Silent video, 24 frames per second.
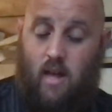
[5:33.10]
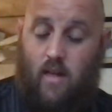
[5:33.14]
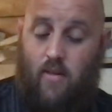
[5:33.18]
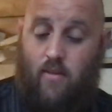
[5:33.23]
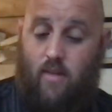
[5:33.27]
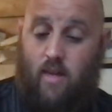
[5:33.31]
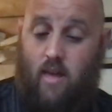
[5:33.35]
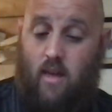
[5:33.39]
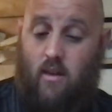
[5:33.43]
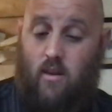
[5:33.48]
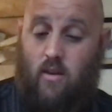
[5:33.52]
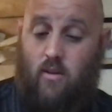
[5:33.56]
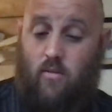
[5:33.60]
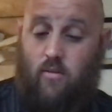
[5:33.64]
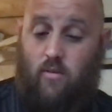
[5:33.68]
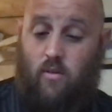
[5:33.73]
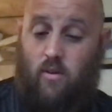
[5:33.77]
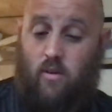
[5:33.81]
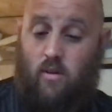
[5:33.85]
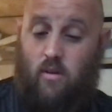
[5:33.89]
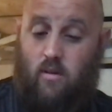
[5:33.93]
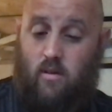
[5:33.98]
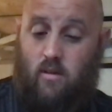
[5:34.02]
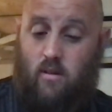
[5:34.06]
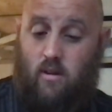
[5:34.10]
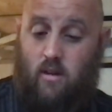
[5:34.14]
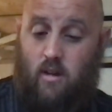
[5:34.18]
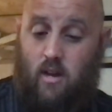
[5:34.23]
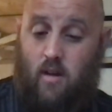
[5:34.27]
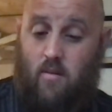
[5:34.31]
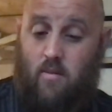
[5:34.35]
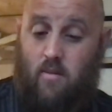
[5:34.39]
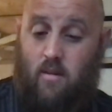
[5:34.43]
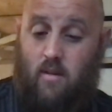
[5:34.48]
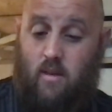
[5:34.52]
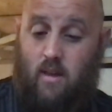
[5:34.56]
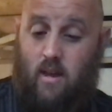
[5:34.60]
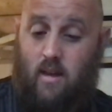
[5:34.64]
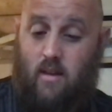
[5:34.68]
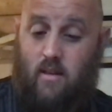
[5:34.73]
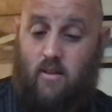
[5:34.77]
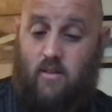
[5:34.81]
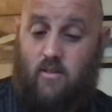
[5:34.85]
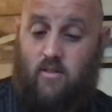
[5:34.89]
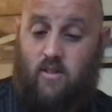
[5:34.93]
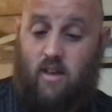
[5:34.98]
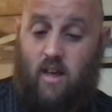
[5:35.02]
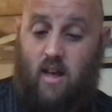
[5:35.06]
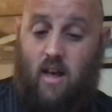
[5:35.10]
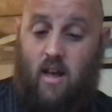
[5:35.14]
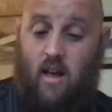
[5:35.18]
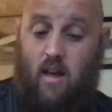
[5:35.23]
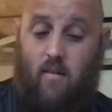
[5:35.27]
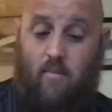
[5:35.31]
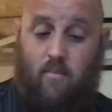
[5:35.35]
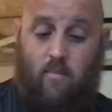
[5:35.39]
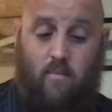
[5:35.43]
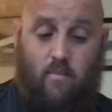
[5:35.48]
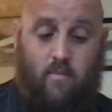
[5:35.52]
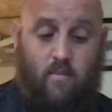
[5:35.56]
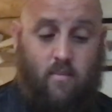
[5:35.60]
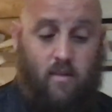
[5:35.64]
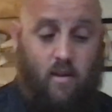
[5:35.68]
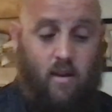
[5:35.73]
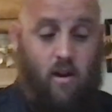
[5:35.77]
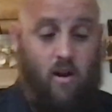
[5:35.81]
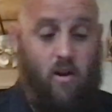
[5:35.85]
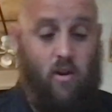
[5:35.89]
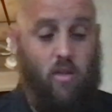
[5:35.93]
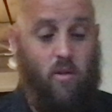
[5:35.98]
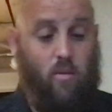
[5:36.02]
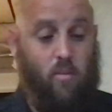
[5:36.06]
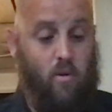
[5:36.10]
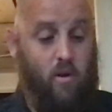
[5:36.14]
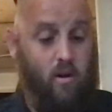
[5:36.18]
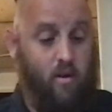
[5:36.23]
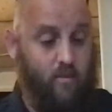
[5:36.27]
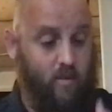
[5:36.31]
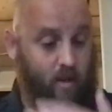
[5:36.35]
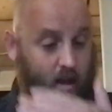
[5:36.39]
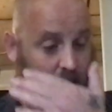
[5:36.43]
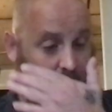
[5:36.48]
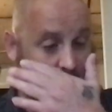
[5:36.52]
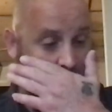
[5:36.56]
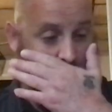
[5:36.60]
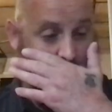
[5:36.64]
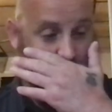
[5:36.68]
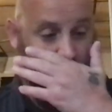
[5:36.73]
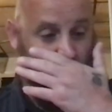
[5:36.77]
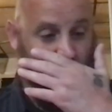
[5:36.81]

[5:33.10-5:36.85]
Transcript: thank you for coming to take this time to hear the Word of God.